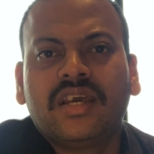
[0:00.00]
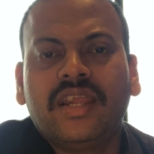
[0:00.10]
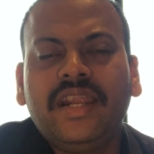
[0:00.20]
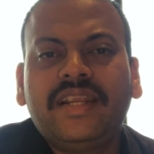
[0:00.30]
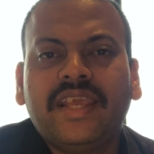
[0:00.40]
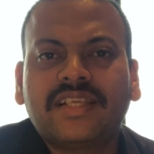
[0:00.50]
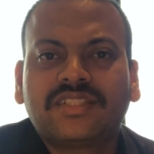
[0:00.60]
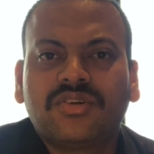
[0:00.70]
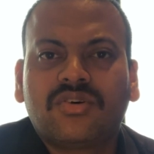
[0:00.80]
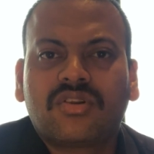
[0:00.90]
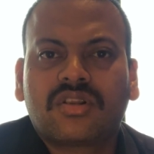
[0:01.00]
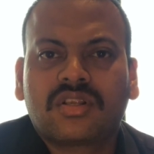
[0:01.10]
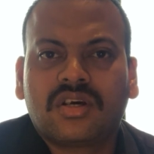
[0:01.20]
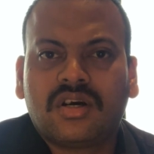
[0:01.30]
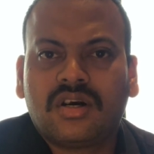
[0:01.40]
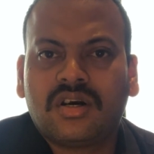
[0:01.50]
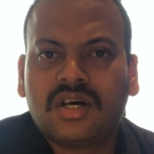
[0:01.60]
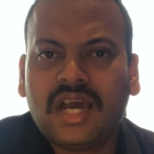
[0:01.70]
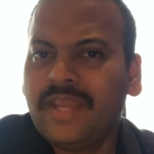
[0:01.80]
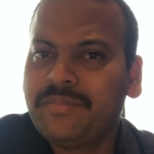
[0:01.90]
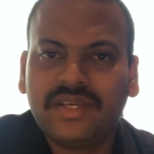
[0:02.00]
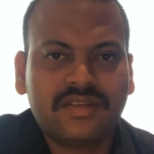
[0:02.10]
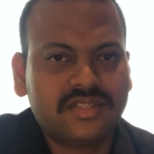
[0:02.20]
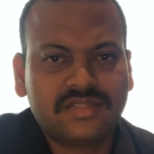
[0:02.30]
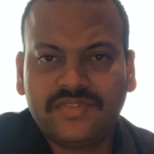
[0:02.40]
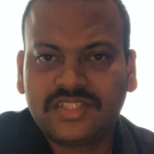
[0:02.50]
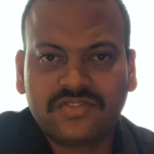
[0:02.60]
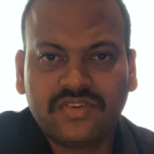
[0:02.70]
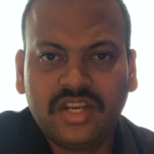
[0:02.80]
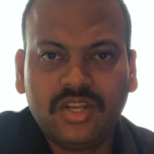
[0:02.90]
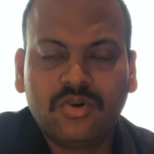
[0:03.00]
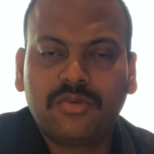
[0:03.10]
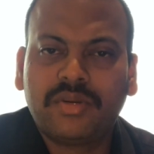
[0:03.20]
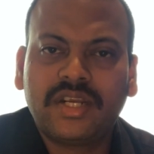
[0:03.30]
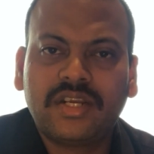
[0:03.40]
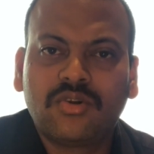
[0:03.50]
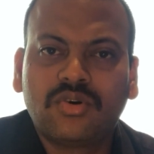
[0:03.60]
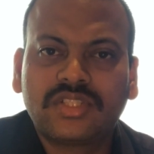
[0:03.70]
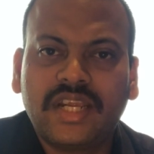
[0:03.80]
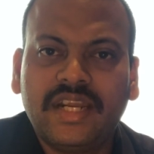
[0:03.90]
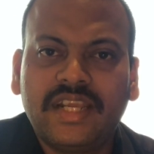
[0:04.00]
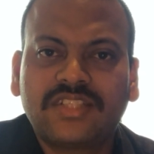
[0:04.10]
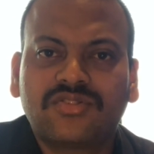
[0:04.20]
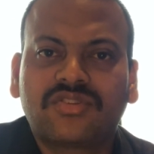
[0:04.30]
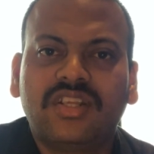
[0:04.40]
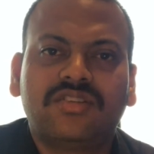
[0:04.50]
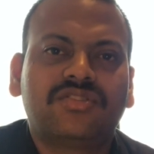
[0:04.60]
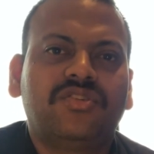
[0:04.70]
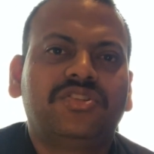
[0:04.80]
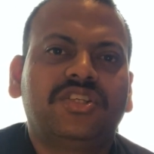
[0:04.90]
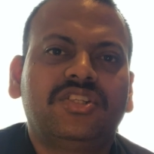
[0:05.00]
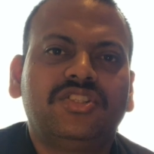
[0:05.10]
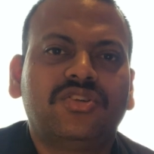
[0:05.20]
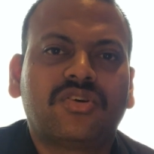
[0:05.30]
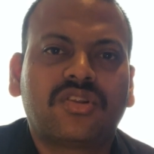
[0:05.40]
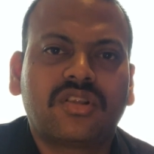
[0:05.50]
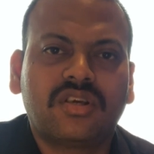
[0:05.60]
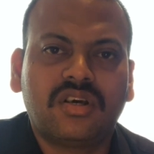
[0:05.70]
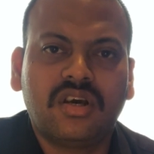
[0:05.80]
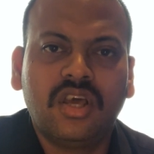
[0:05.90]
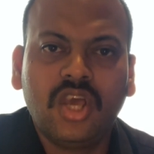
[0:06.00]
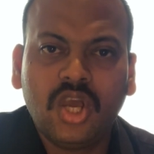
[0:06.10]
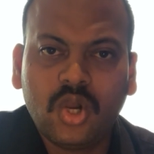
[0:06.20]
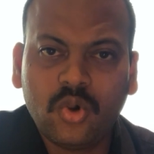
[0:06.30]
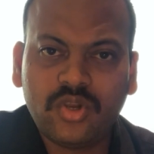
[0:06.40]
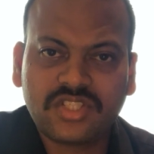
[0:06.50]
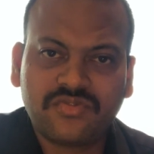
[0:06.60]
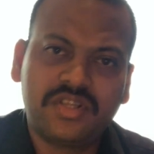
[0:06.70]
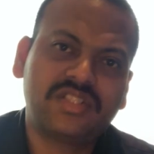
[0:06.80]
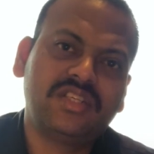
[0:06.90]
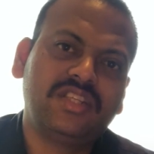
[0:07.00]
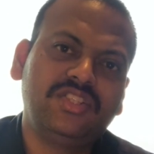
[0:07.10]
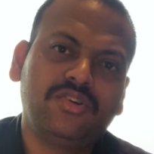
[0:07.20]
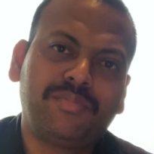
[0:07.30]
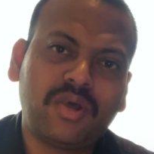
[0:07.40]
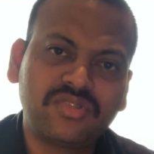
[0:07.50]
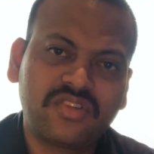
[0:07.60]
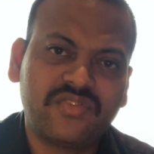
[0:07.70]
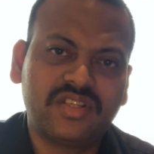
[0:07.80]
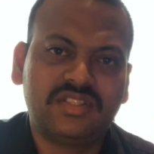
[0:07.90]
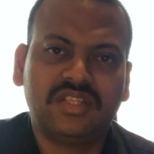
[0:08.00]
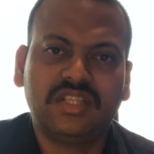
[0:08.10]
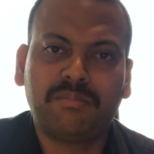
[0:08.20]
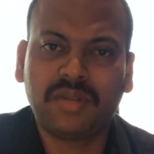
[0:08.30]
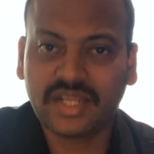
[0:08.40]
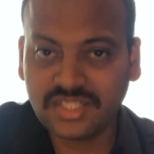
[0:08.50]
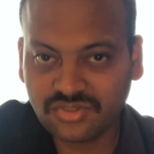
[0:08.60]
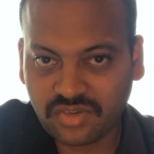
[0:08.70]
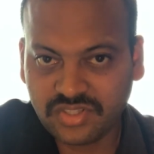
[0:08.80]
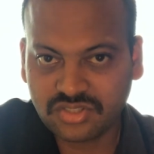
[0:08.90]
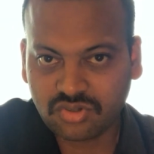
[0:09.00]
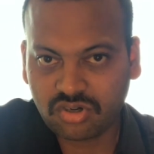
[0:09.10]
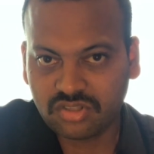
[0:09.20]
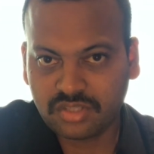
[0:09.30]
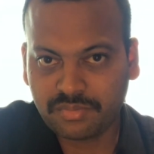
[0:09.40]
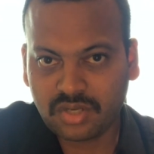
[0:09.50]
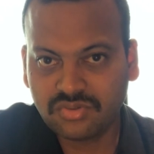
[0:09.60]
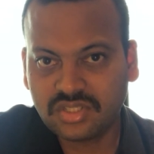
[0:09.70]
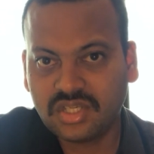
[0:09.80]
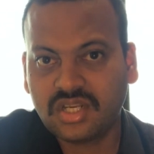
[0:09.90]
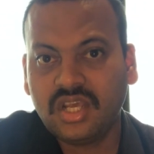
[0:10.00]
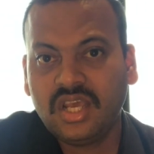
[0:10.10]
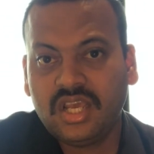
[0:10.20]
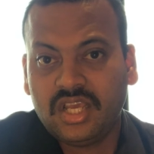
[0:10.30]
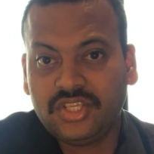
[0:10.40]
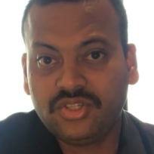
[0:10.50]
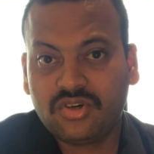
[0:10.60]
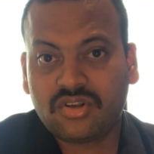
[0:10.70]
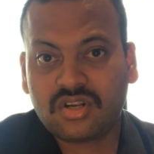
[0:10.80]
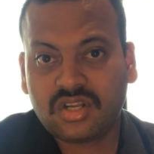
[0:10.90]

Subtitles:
it takes your IP address, which is well known, but it goes ahead, takes your screen resolution, your OS version, your browser version, the plugins you have installed on the browser, your